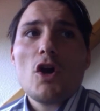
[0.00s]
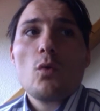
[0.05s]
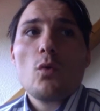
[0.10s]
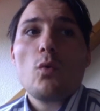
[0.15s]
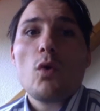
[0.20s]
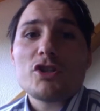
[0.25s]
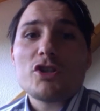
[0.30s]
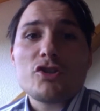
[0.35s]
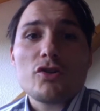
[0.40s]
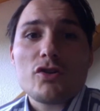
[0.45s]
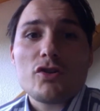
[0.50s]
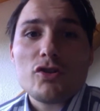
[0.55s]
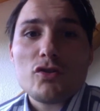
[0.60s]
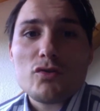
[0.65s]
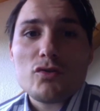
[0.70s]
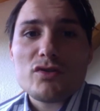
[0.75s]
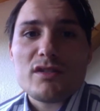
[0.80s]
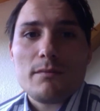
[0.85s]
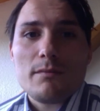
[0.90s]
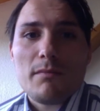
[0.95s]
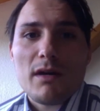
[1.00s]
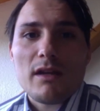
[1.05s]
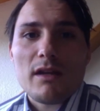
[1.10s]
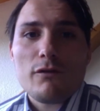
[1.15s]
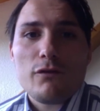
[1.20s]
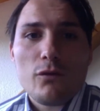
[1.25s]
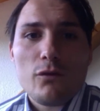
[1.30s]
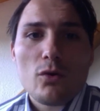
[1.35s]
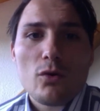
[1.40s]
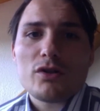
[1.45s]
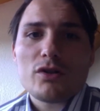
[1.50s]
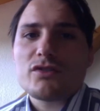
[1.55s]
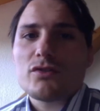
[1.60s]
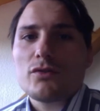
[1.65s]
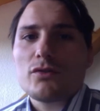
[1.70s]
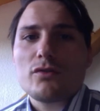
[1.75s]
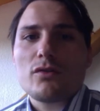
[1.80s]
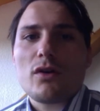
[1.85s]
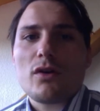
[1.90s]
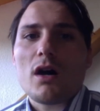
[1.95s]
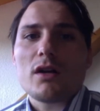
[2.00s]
what you can use the money for. So you